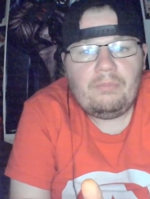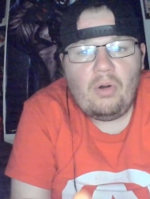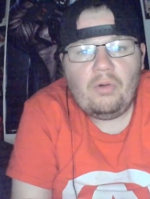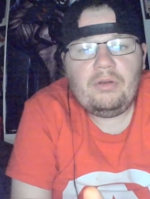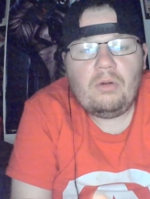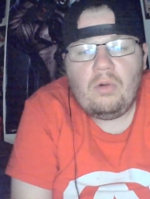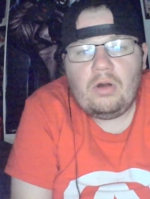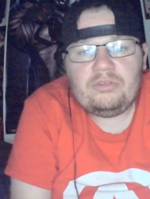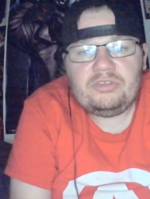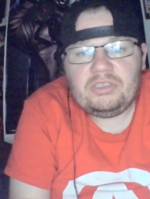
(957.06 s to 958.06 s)
point
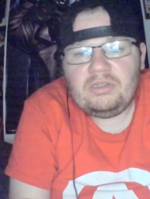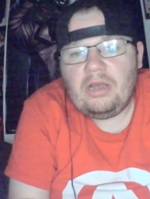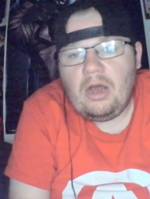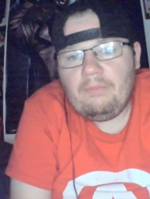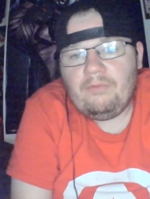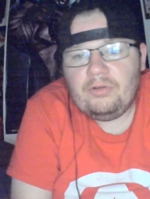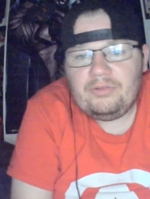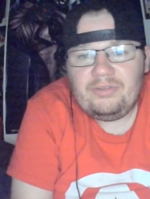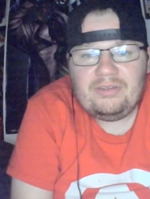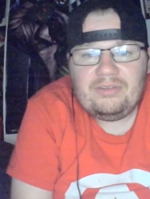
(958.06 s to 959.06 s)
was Julia Hart
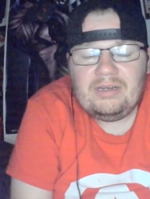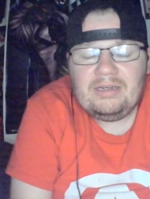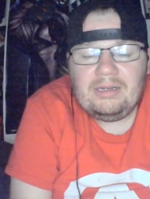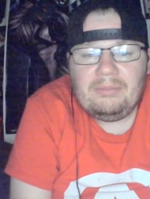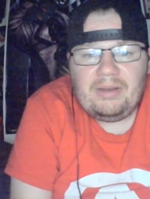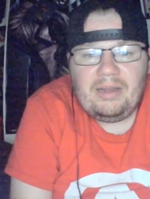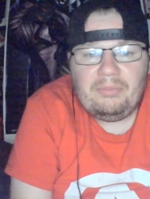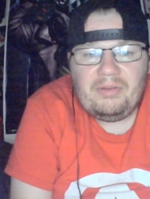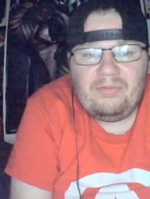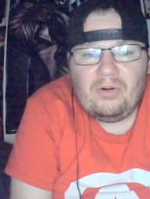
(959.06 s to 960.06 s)
versus
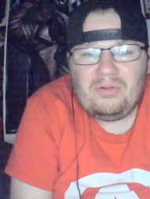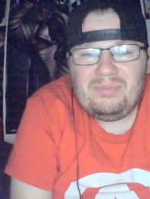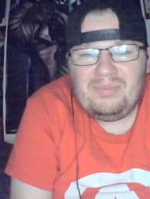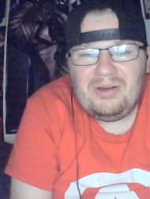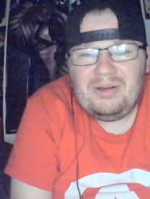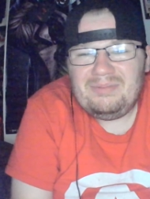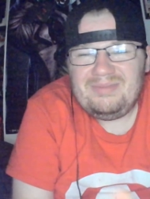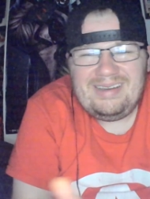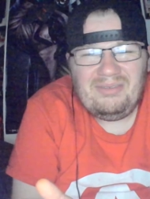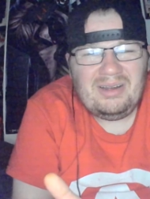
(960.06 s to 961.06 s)
Penelope Ford, but
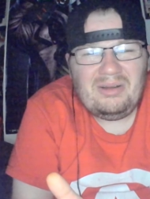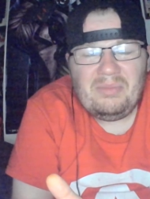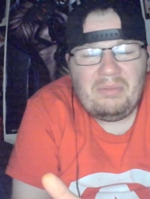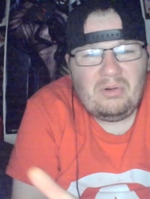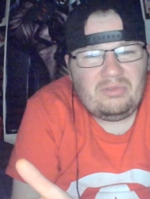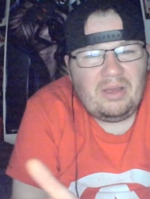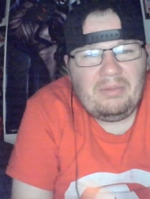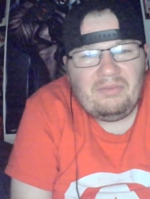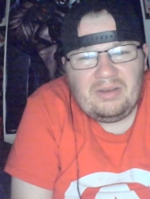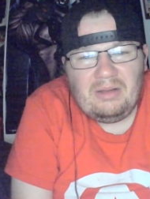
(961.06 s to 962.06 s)
given a little bit more time,
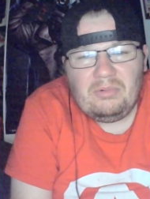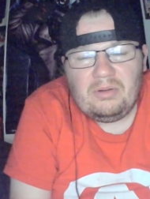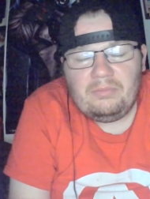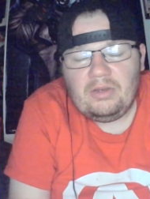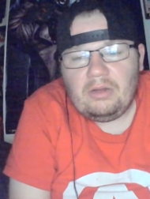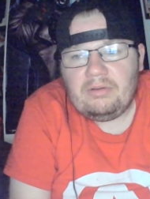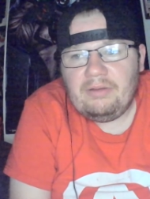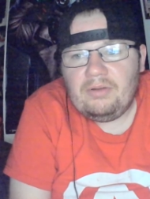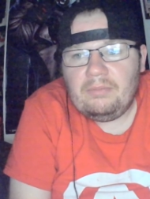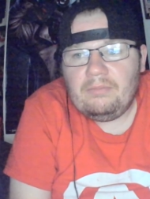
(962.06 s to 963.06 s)
I think that would have,
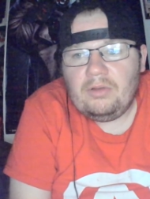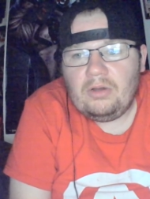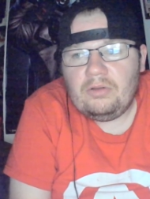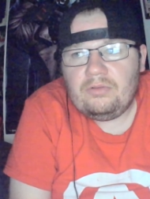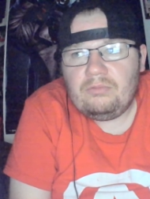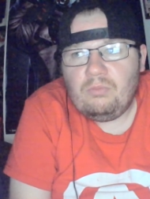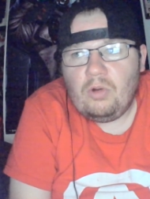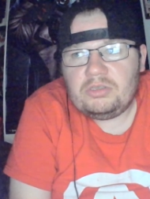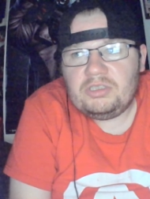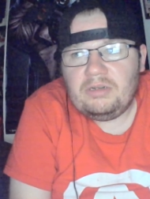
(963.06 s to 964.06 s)
given us
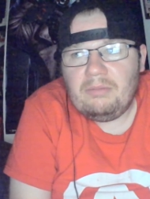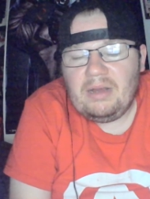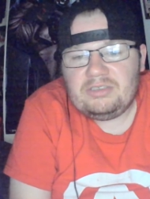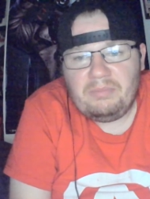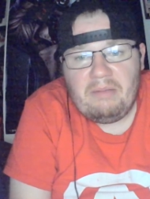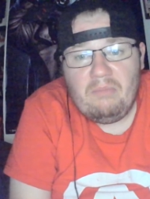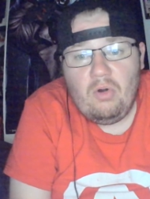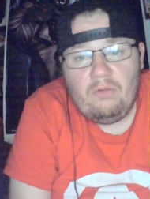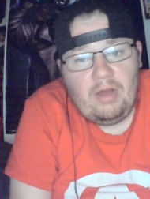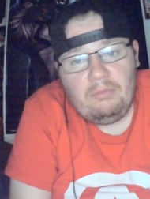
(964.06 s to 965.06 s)
watching the match a bit
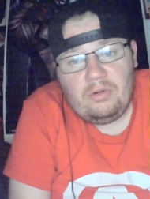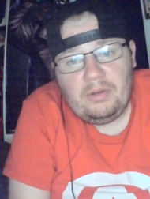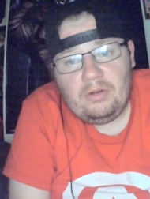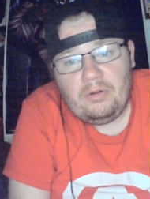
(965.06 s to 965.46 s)
more, that would have been a